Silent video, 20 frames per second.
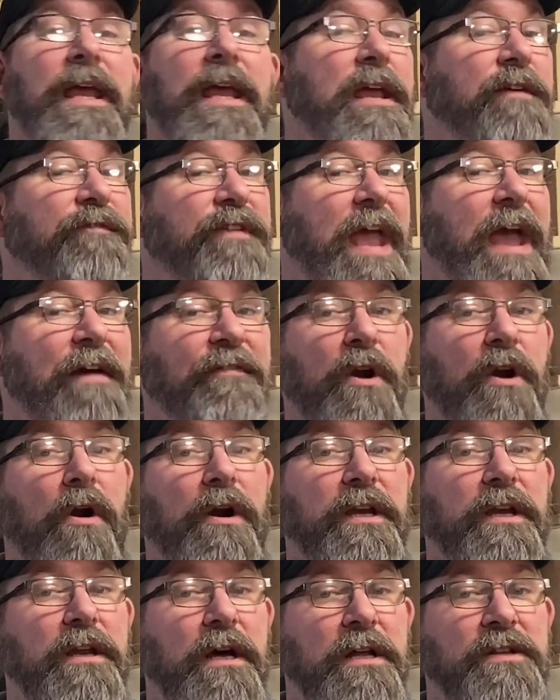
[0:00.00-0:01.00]
If you haven't
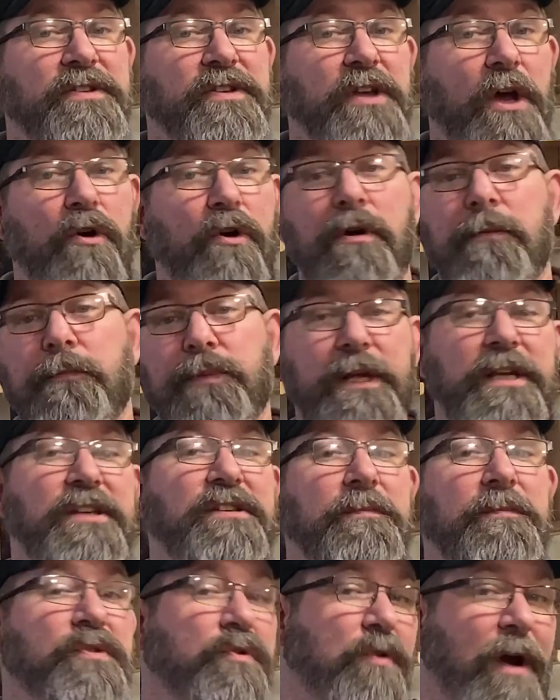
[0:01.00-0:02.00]
already done so,
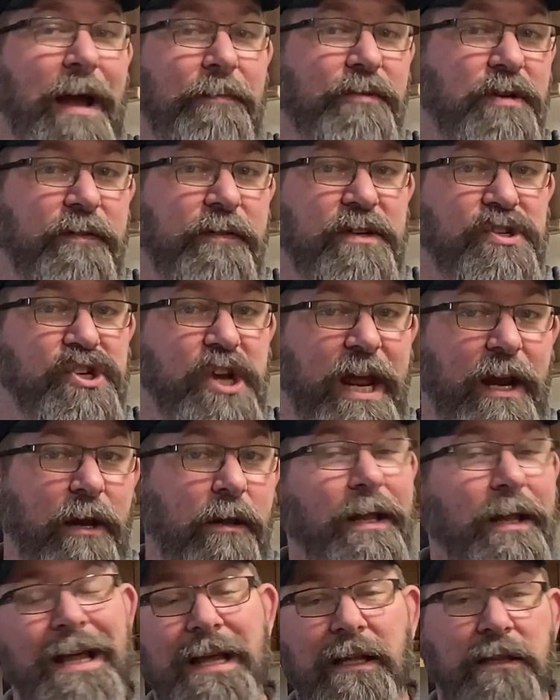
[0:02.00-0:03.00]
please subscribe to the
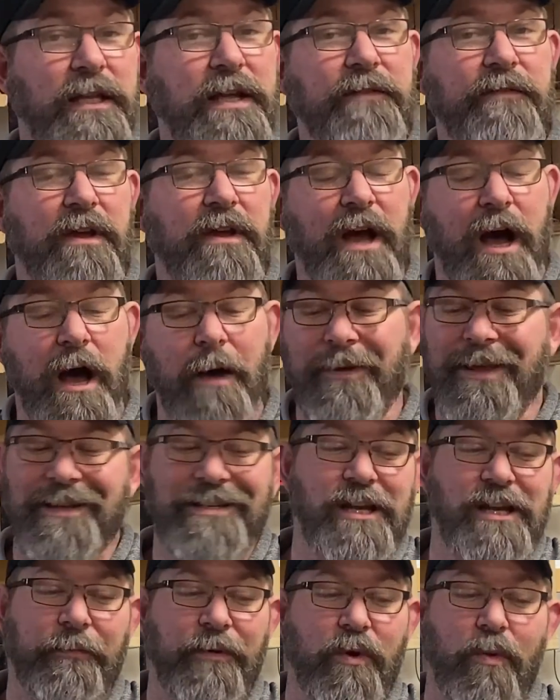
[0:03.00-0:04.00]
channel. Leave a
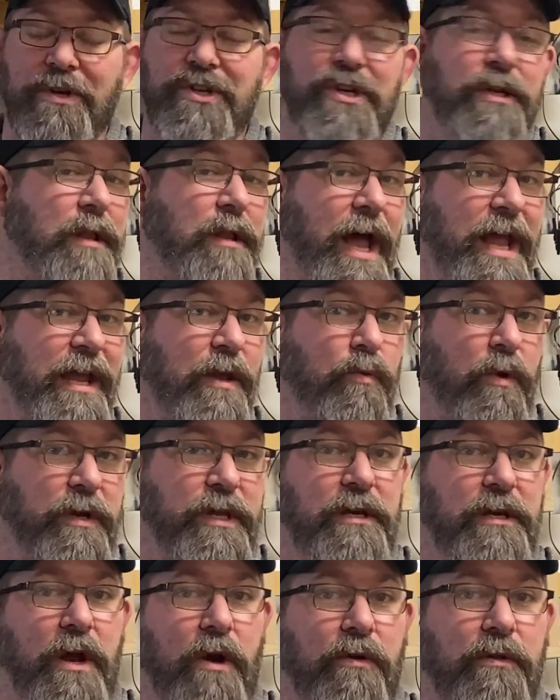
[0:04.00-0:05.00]
comment. Tell me what you like and what
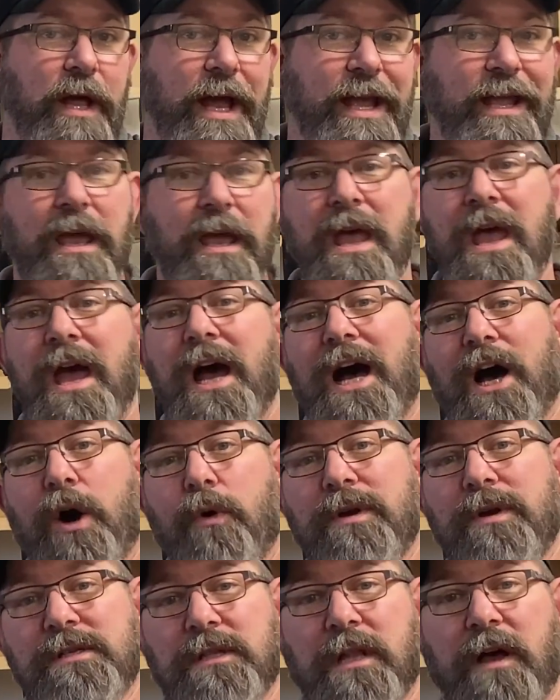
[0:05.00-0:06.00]
you don't like. I
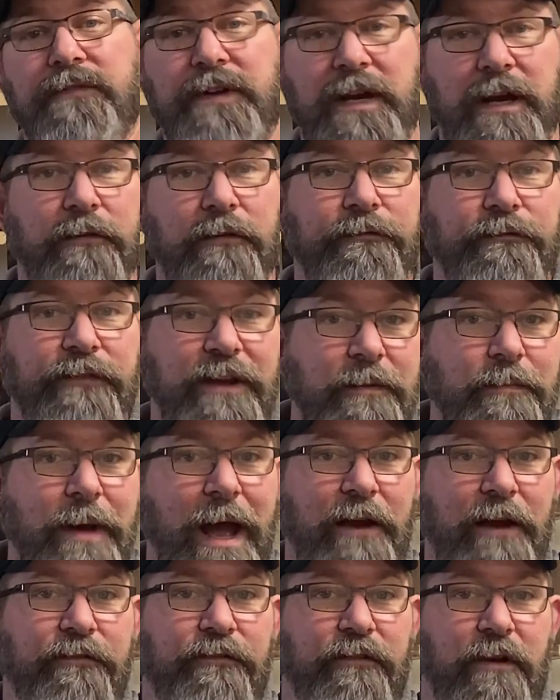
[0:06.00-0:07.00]
always love to hear
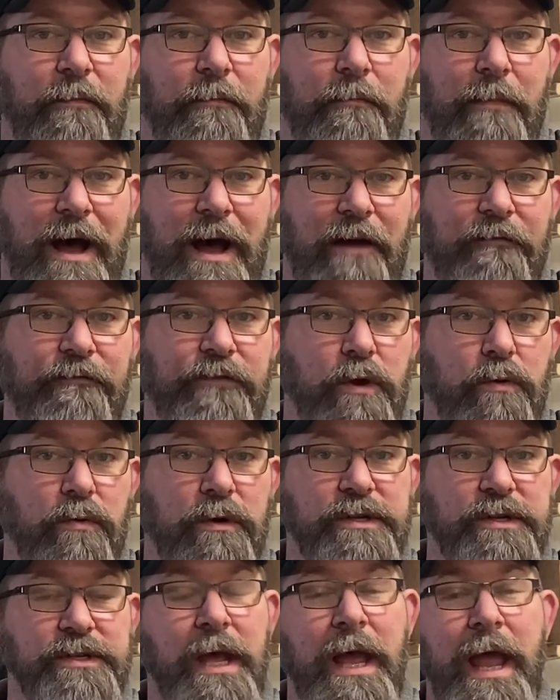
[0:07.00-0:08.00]
feedback from my
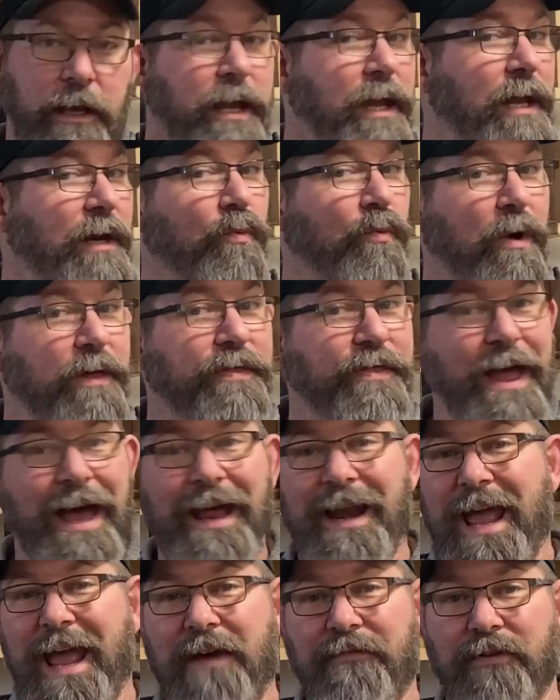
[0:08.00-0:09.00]
viewers. And with
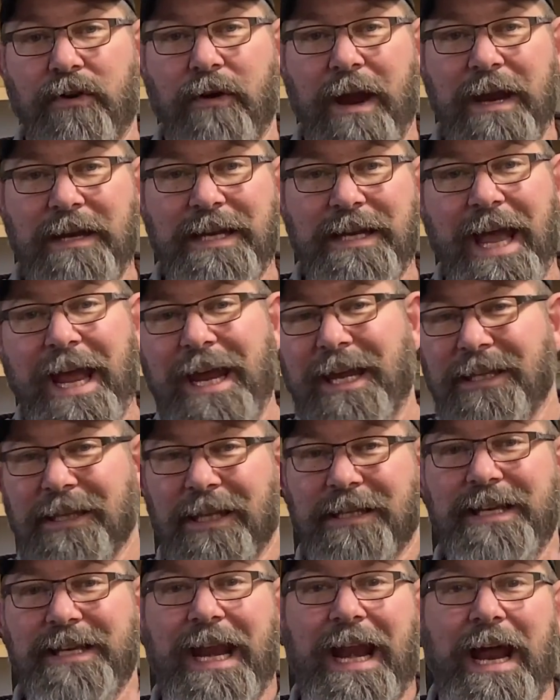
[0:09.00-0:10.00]
that, have a great day, and
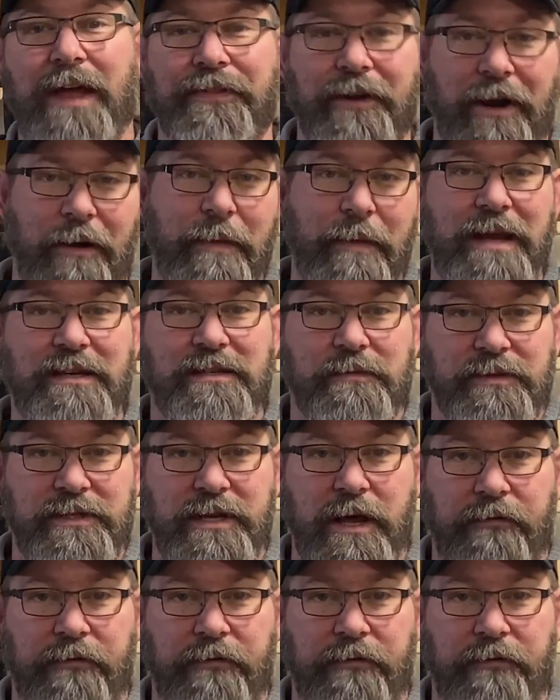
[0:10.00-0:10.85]
let's get out there and make some stuff.